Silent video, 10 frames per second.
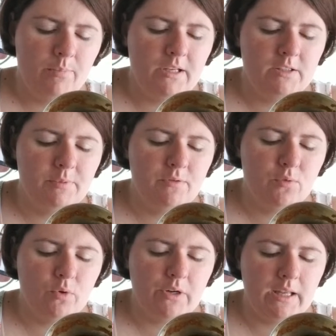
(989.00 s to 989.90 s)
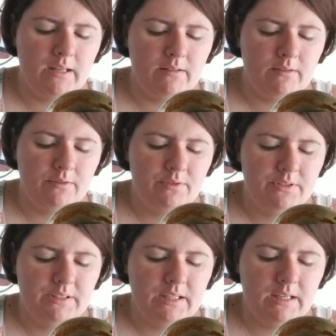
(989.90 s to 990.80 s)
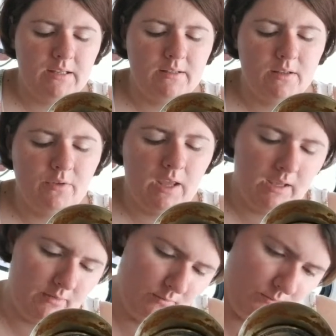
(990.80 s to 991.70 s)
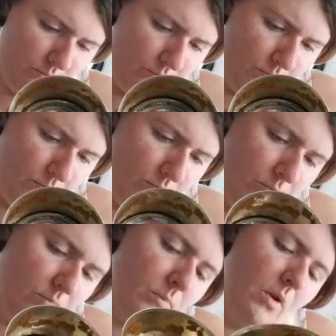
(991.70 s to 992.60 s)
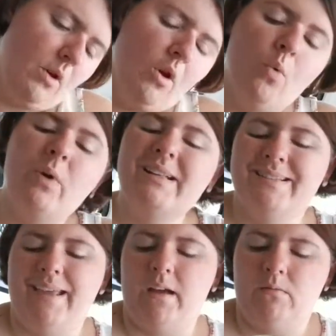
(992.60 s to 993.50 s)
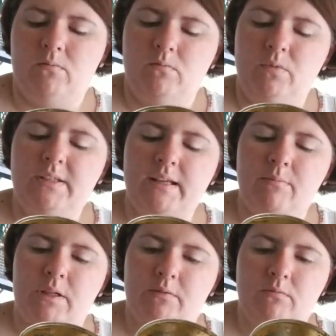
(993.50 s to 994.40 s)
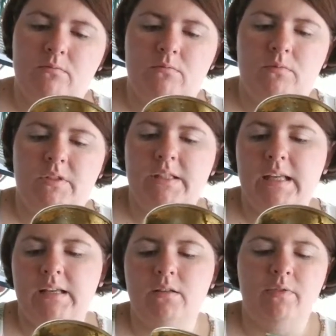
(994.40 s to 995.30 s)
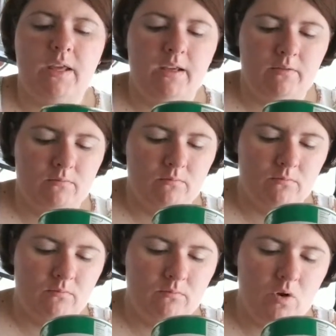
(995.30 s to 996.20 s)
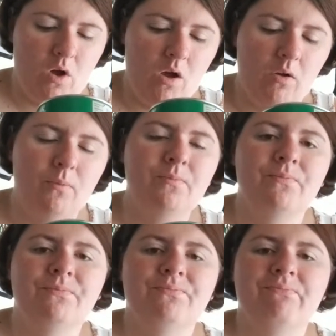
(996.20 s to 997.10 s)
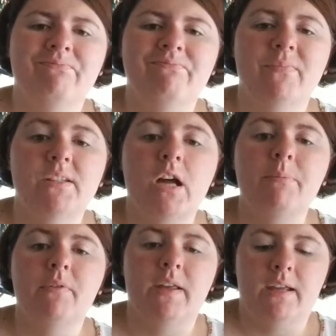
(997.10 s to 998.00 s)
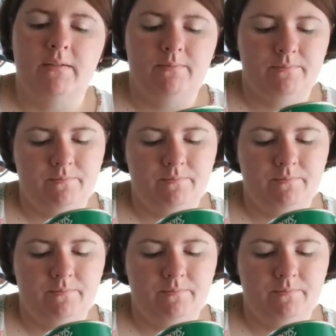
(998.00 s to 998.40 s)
Best before end. See end of can. What is that? What does that mean? See end of can. Oh. Top of can.